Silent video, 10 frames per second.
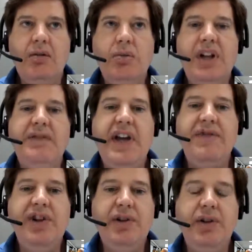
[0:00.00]
Well,
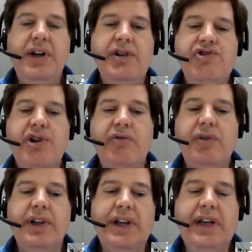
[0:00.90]
if you look in
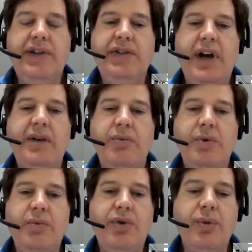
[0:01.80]
general at Keysight,
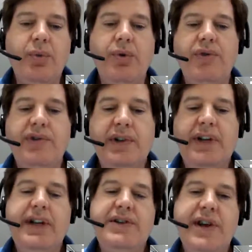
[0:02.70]
we're the world's
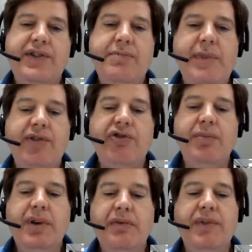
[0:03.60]
leading test,
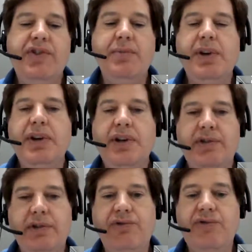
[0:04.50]
measurement, and visibility
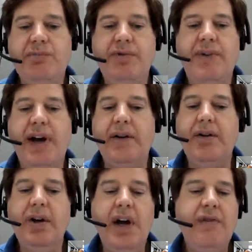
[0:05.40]
solutions
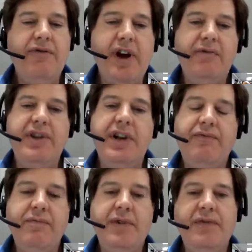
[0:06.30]
provider for
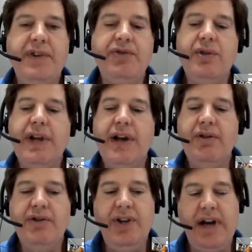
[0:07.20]
everything from the physical
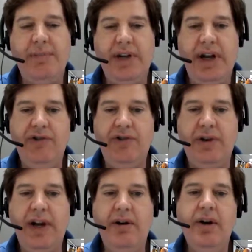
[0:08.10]
layer to the application
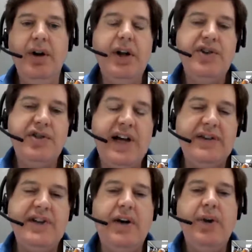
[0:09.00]
layer. So
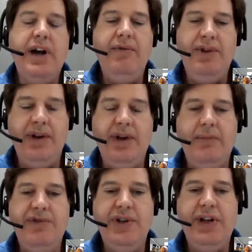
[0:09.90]
that's how everything
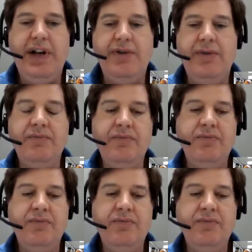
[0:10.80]
comes together.